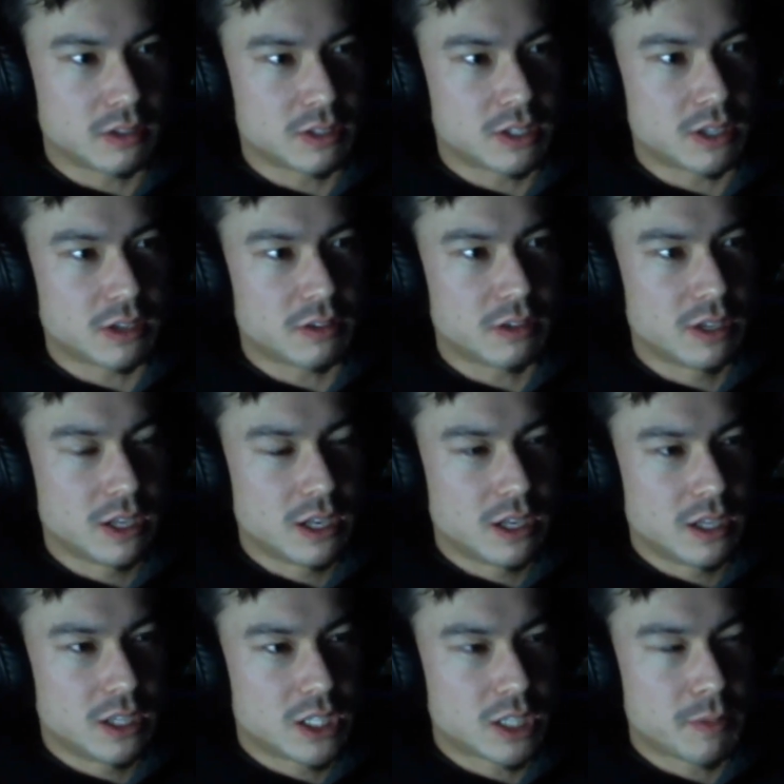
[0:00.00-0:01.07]
So
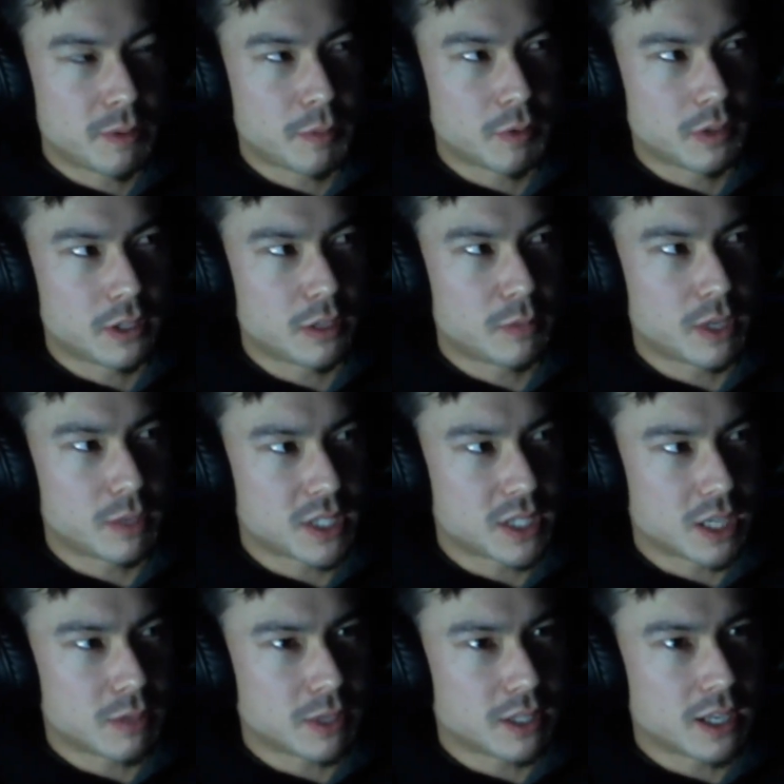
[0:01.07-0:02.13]
some people were a little bit
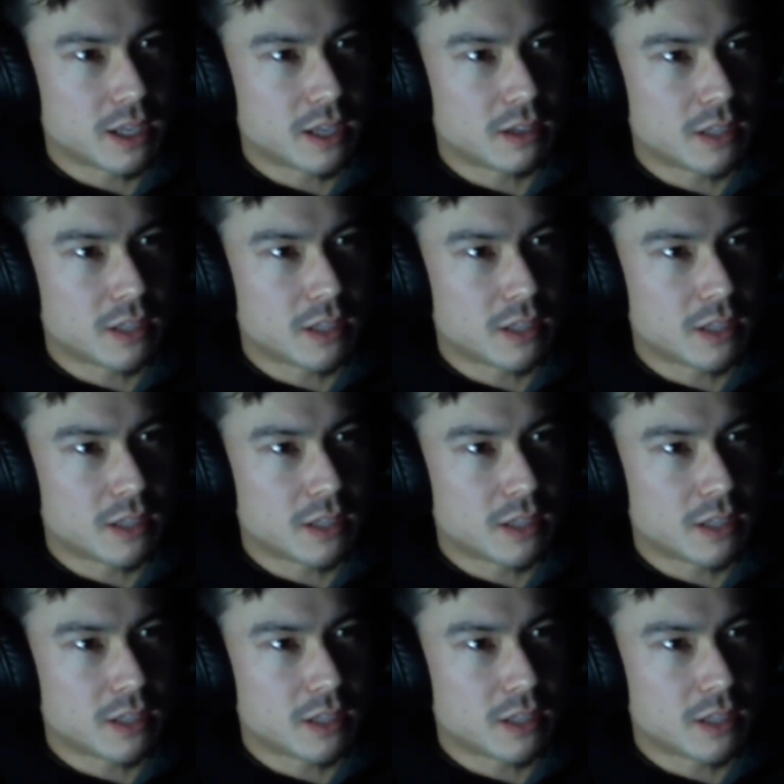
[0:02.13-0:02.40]
upset about that.